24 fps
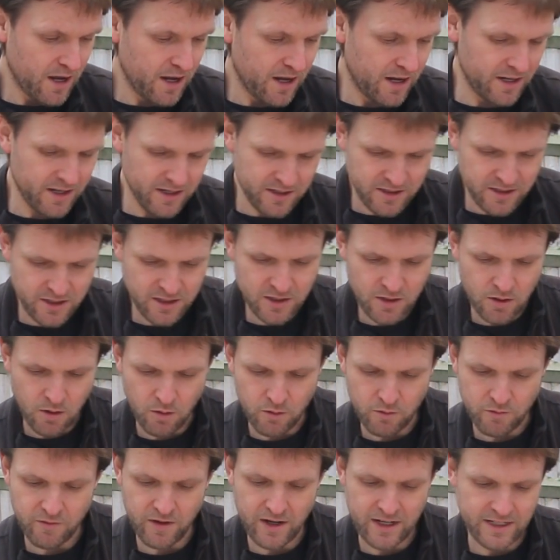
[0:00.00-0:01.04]
and it's just
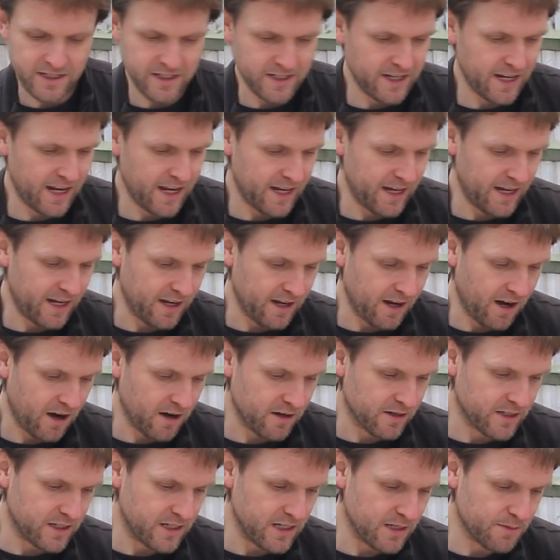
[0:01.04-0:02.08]
called vegetarian
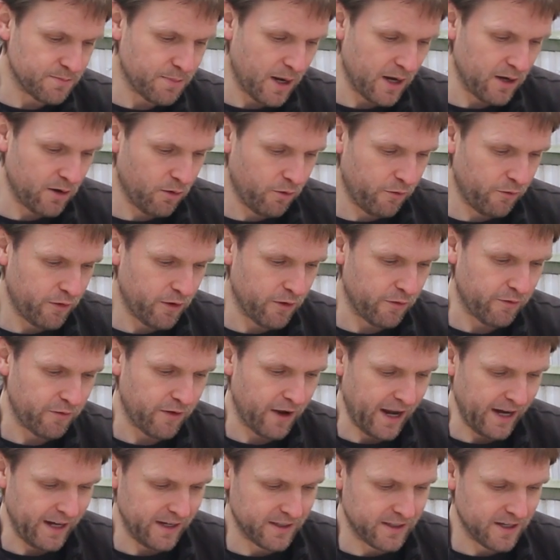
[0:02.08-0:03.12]
hard cheese, but I know for a
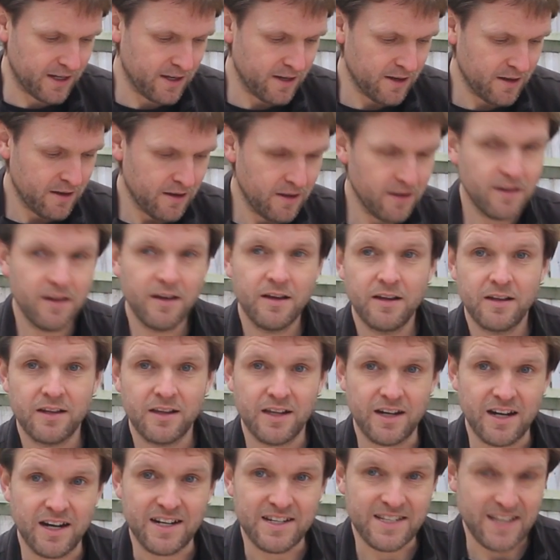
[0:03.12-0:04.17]
fact
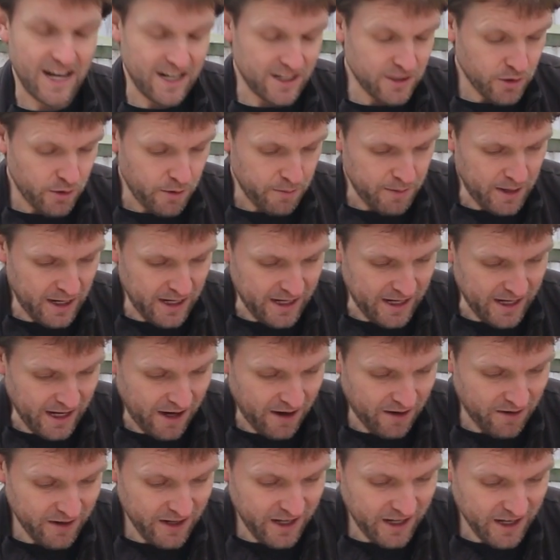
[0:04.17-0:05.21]
that it's actually made in
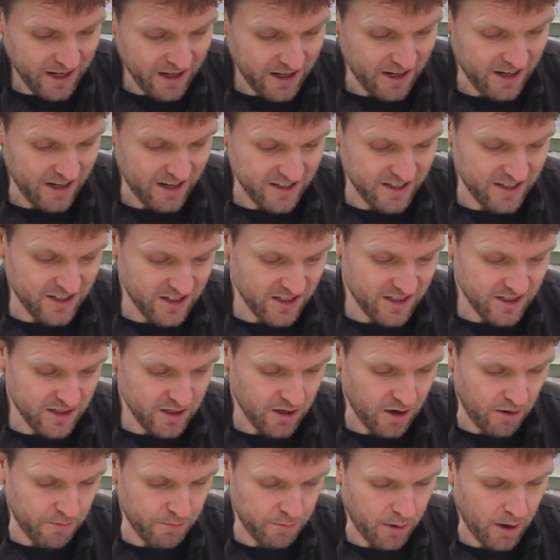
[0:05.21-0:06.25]
Italy, and it's just
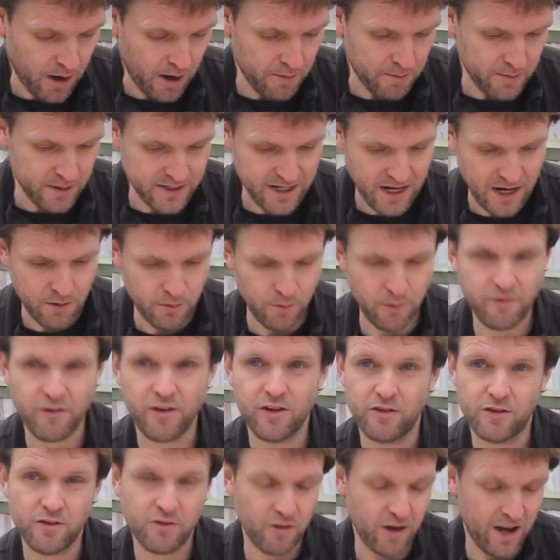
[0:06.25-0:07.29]
sort of parmesan
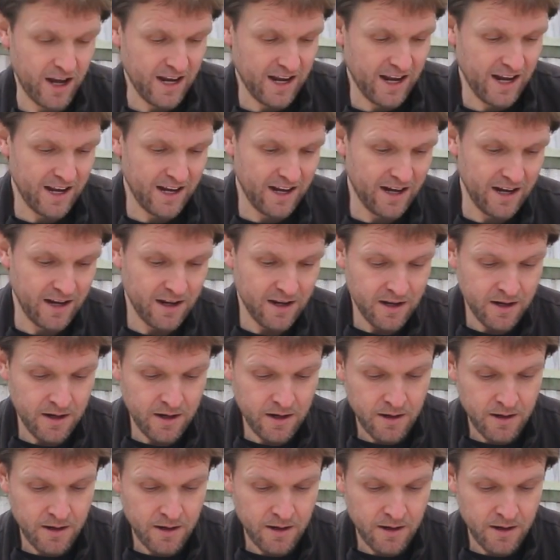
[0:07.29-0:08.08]
without the rennet in it,